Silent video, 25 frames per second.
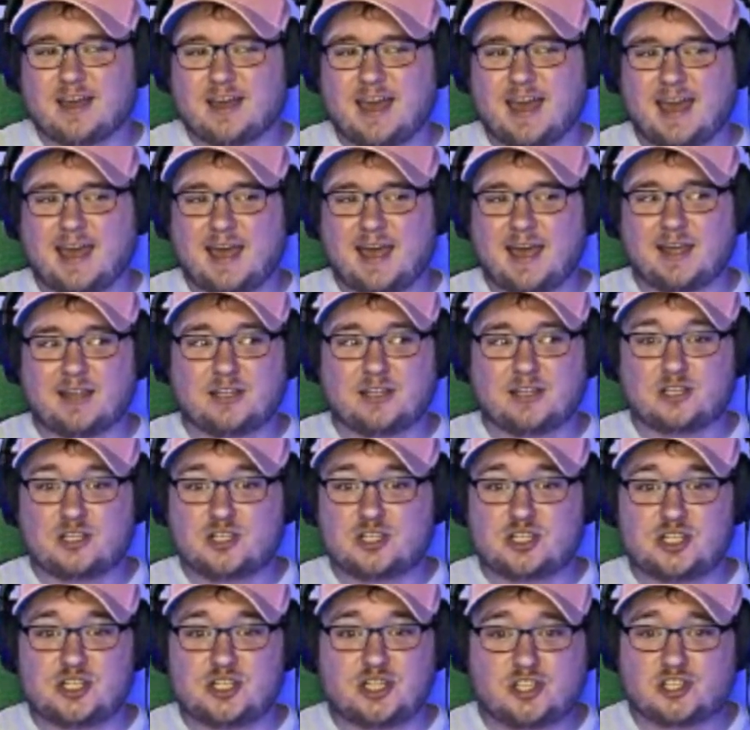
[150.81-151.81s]

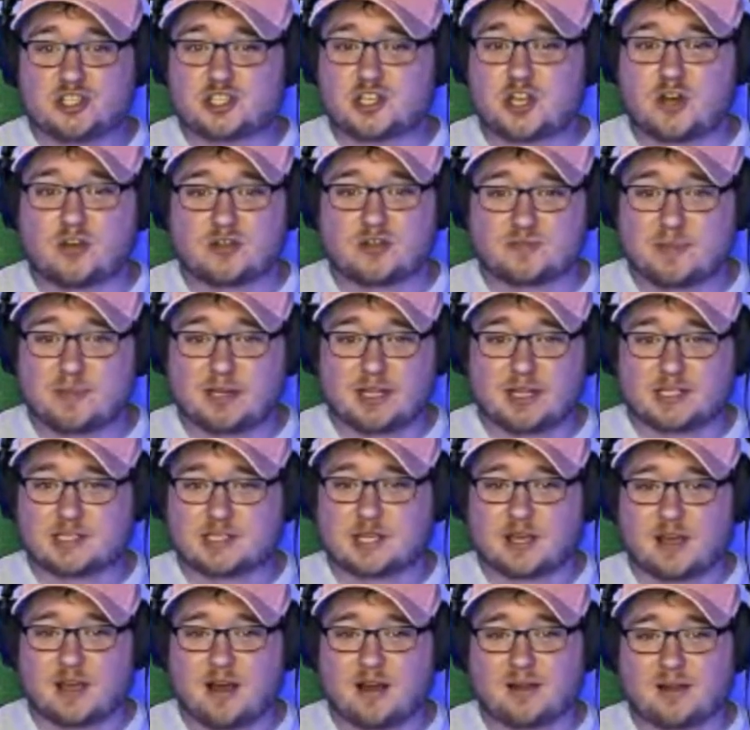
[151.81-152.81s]
And she just goes
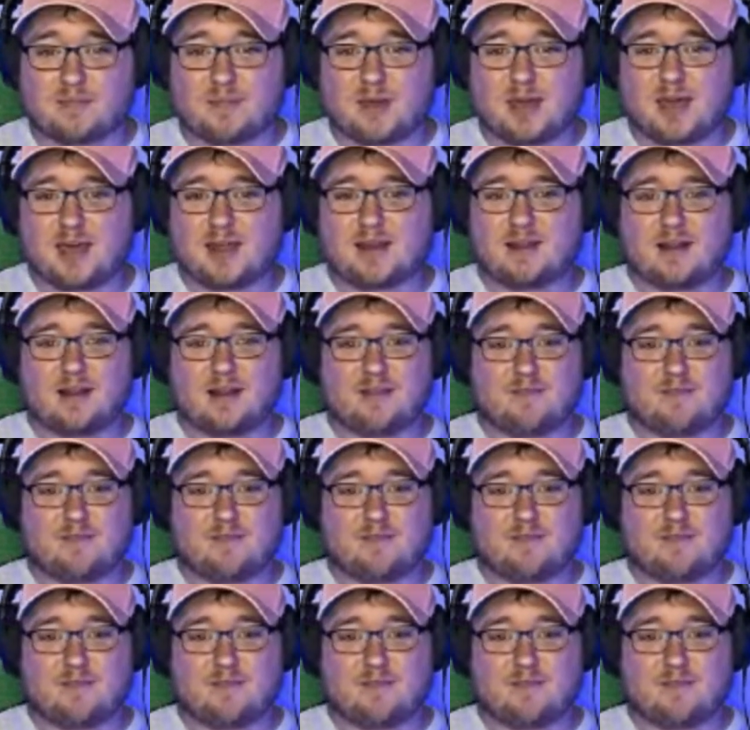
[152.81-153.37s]
ballistic on him.